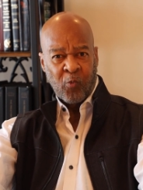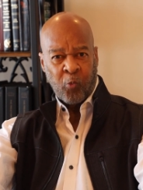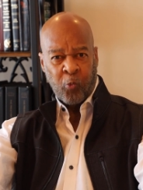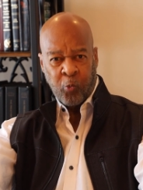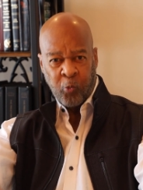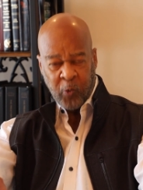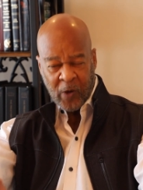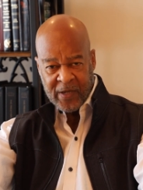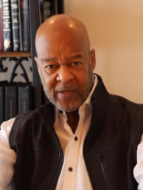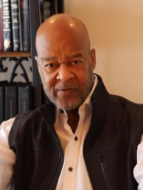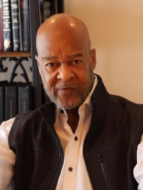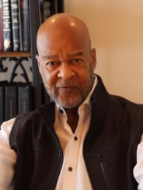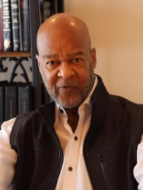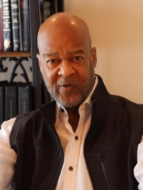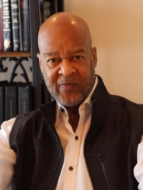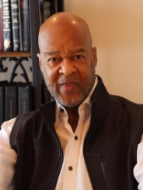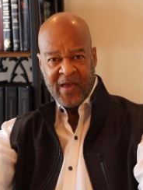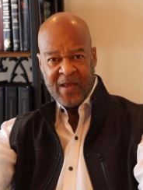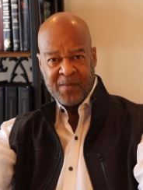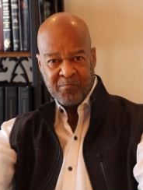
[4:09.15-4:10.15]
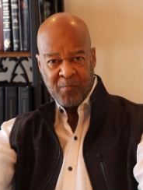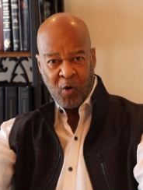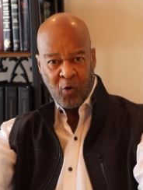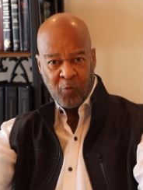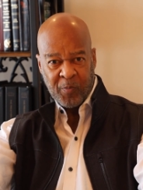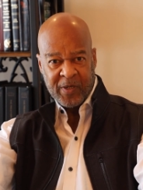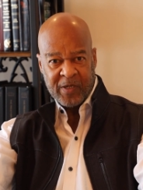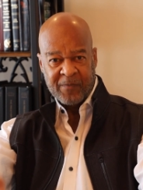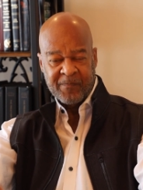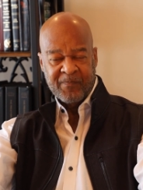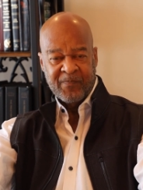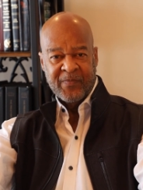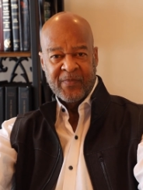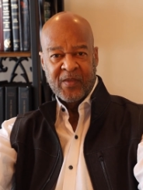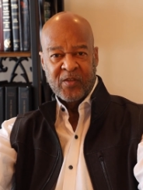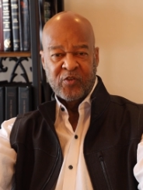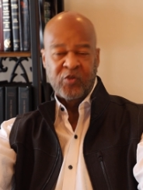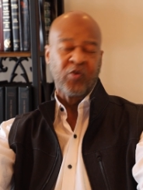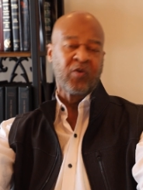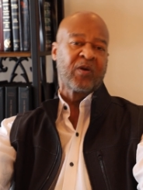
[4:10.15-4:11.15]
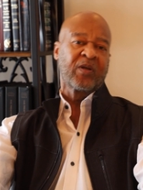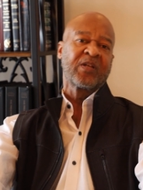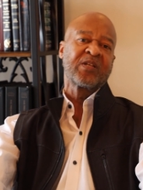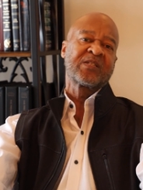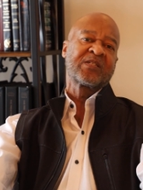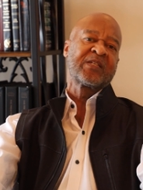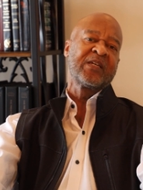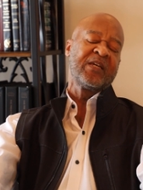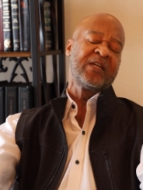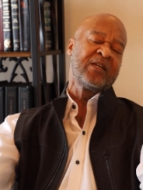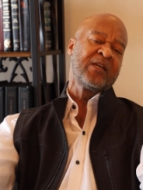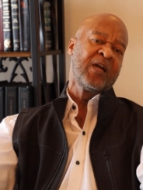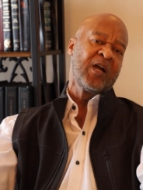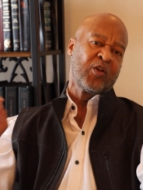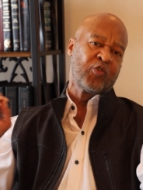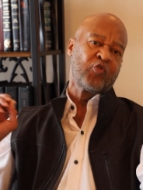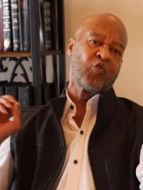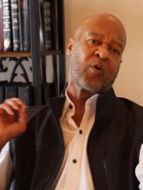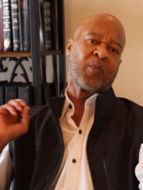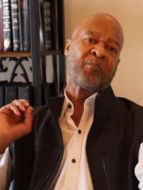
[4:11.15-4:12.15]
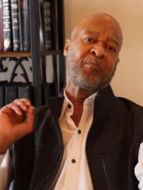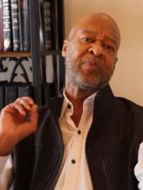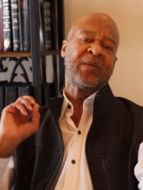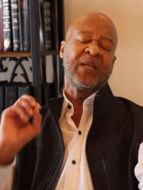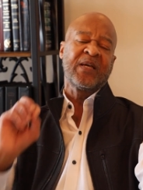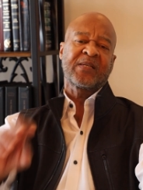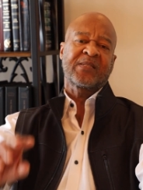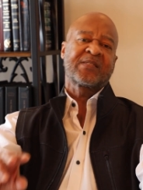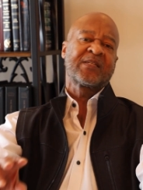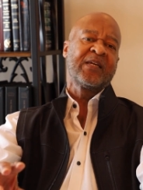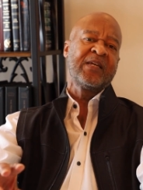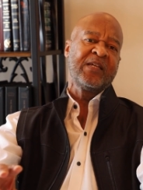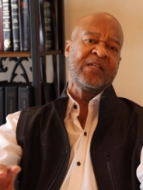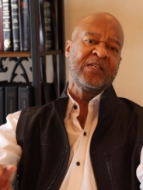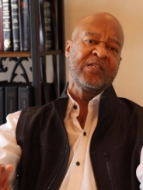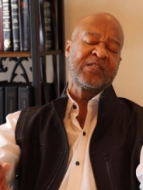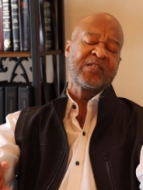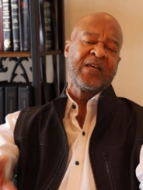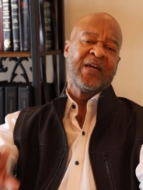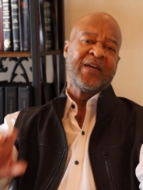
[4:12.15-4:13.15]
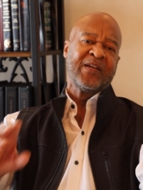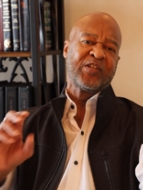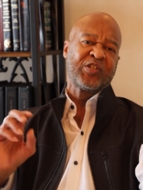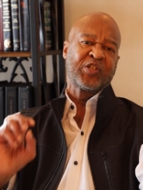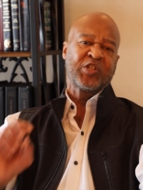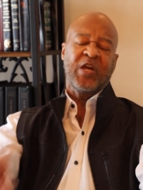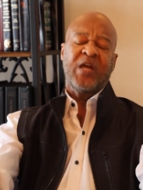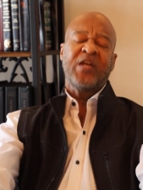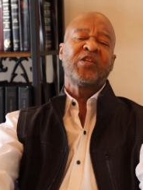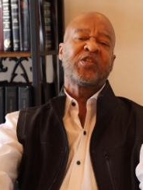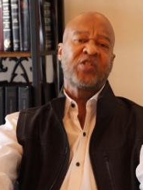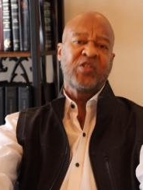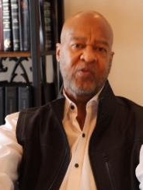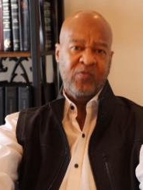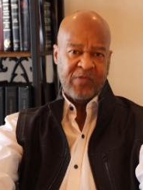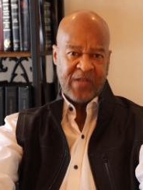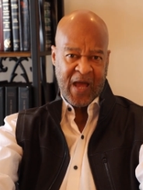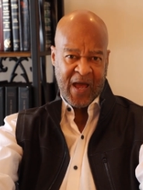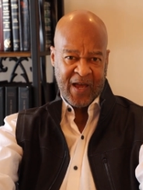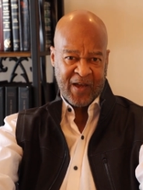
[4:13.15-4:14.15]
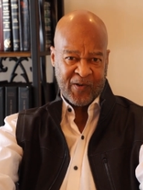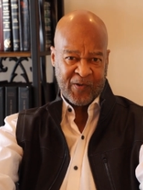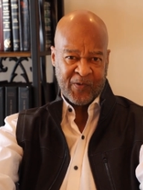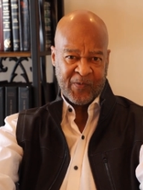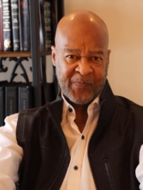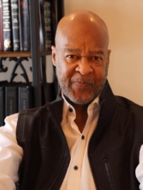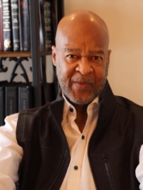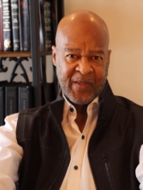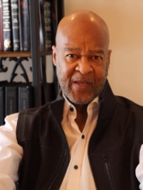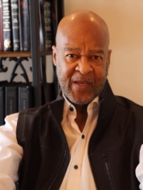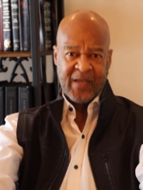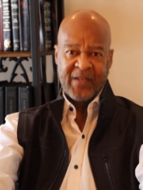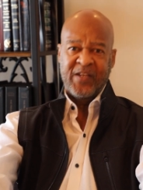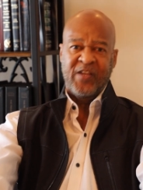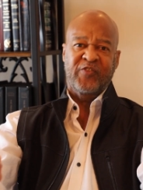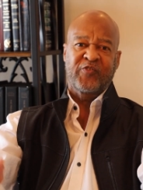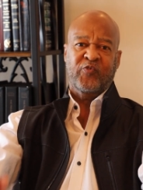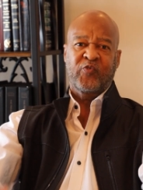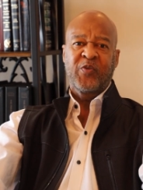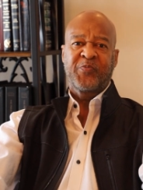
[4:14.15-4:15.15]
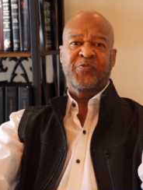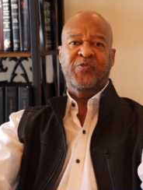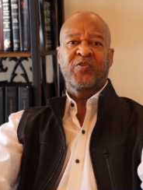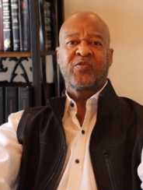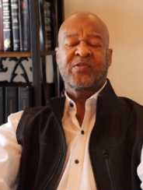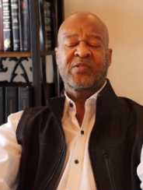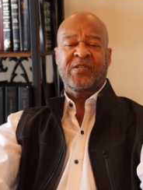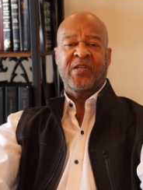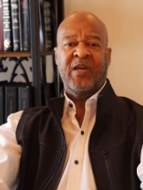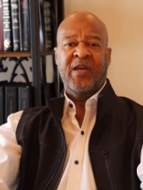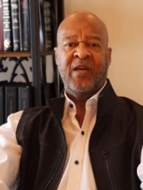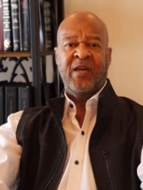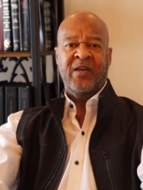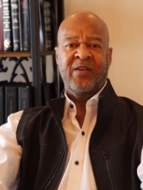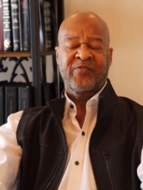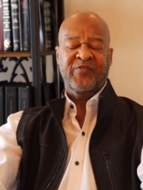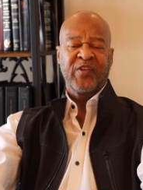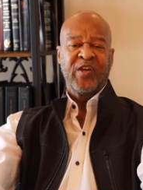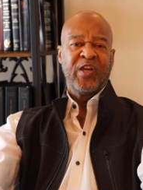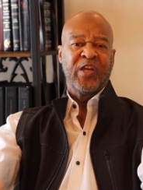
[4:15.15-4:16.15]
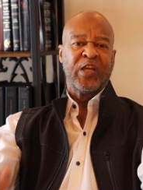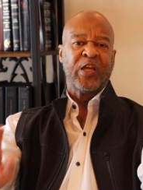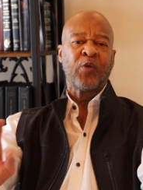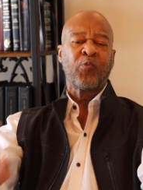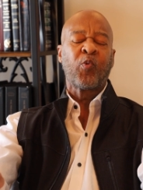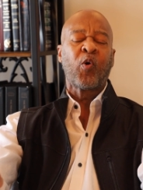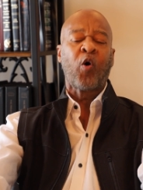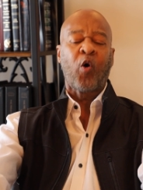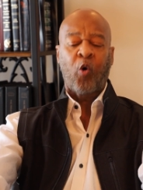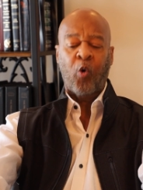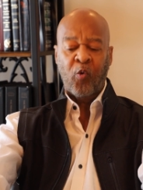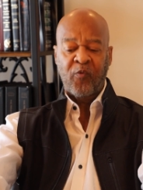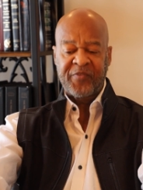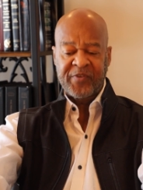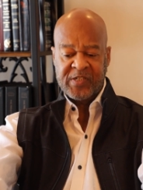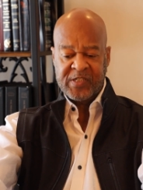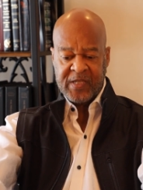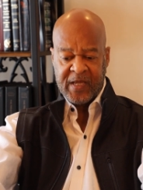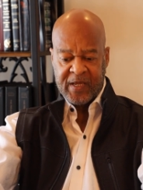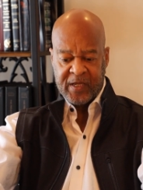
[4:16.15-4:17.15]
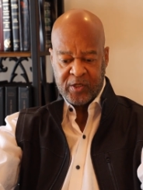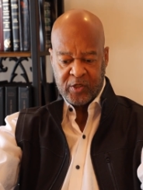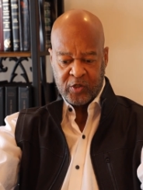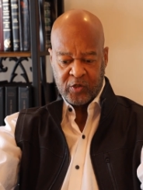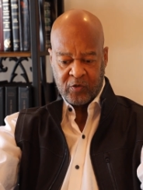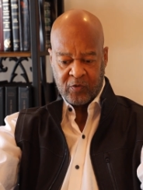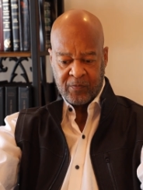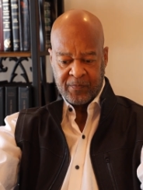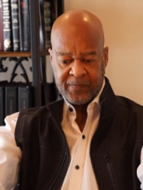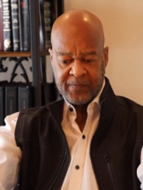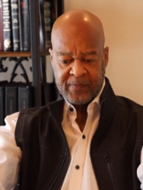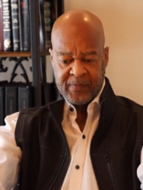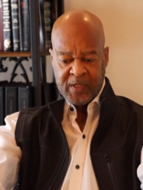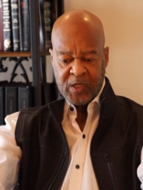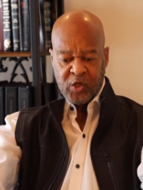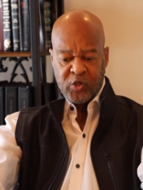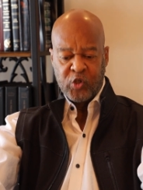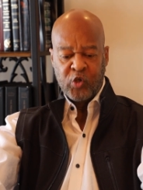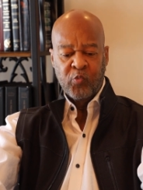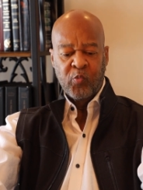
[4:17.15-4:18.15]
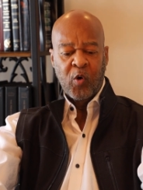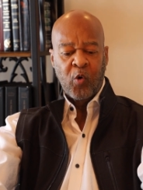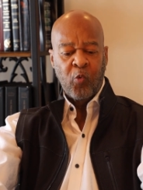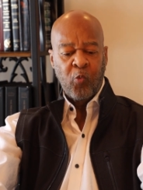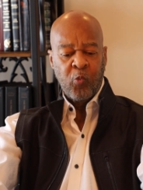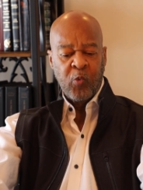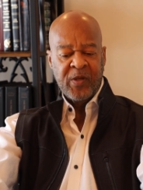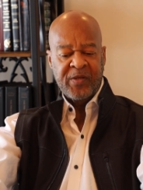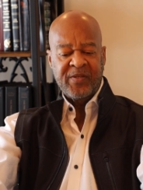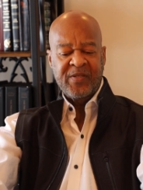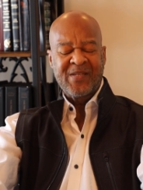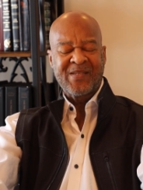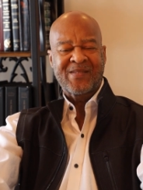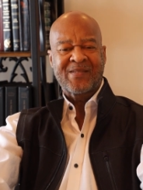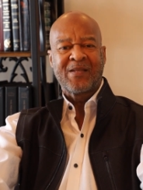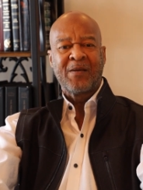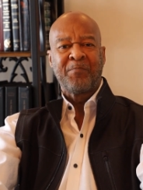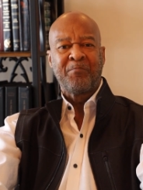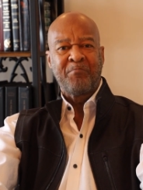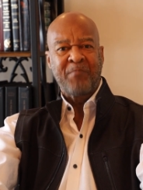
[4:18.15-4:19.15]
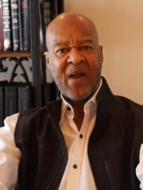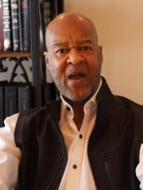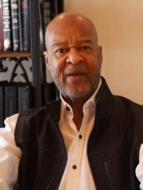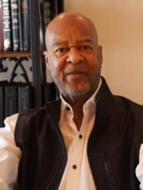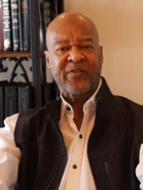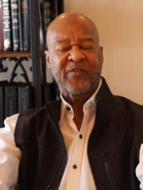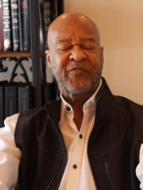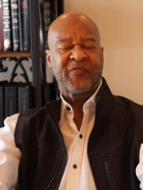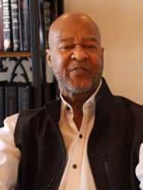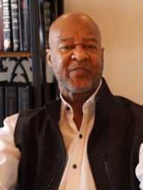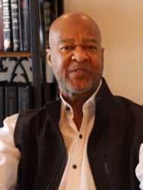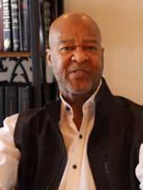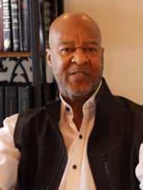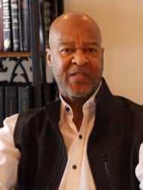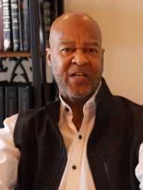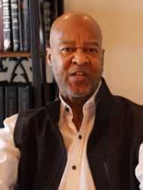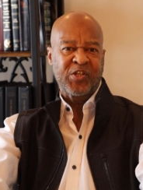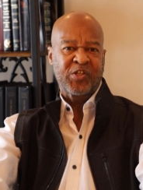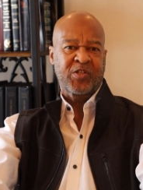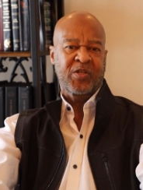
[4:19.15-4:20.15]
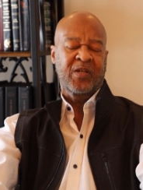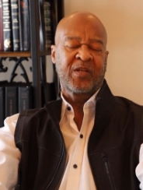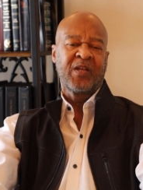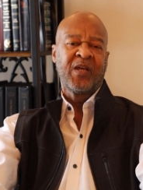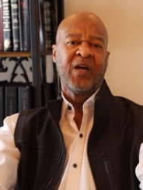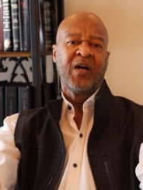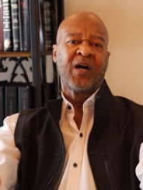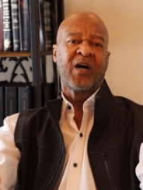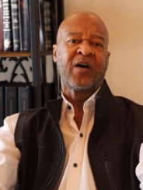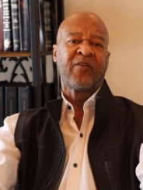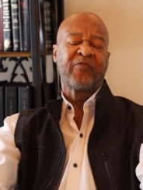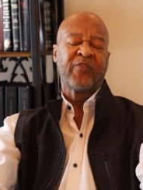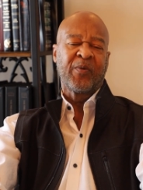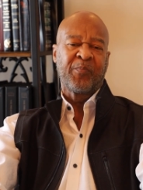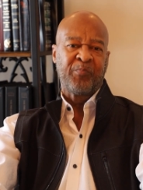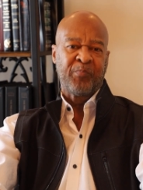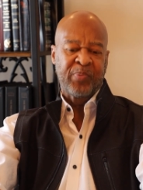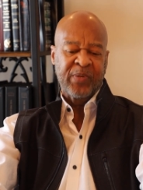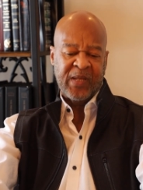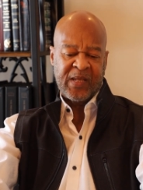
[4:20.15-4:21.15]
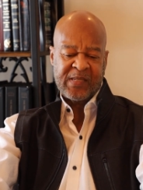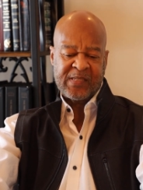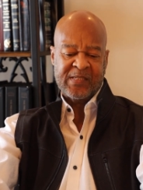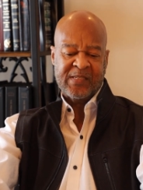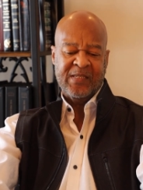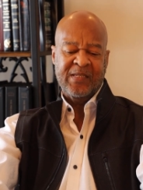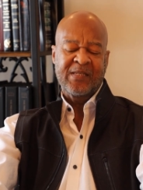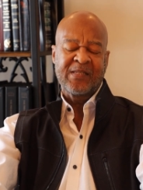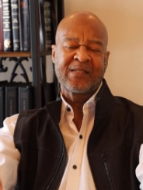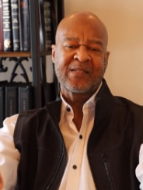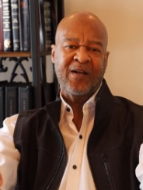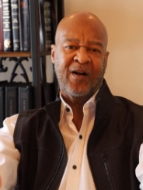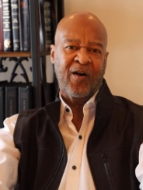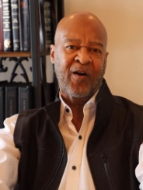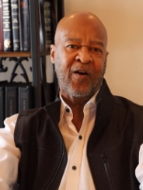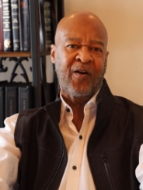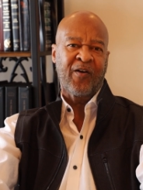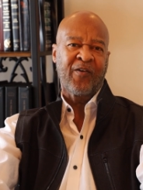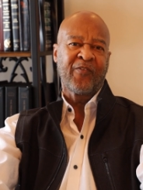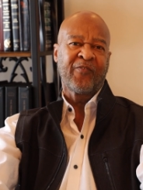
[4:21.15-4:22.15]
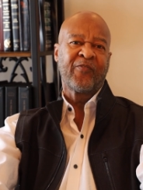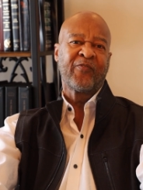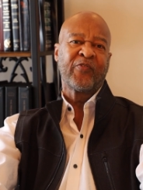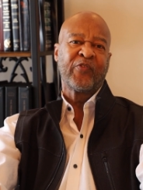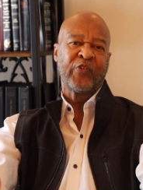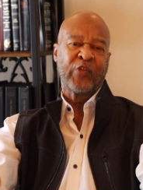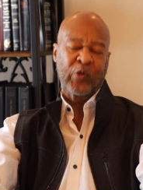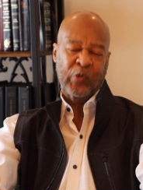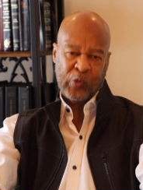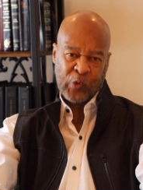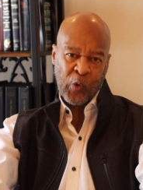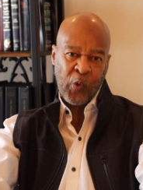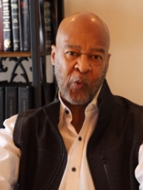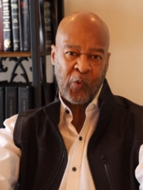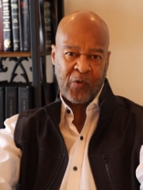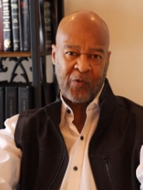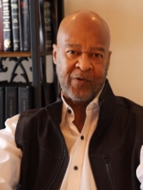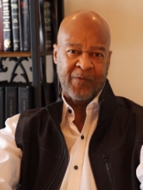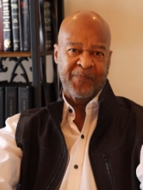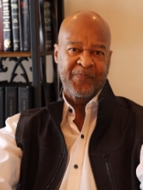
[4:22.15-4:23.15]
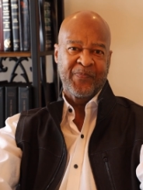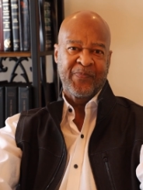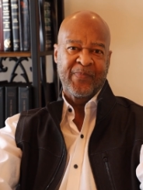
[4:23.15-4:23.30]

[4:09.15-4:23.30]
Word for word: Wait for that moment. You're going to see your blessings chase you down. And as scripture says, it will overtake you. You will witness the manifestation of the blessings of the Lord.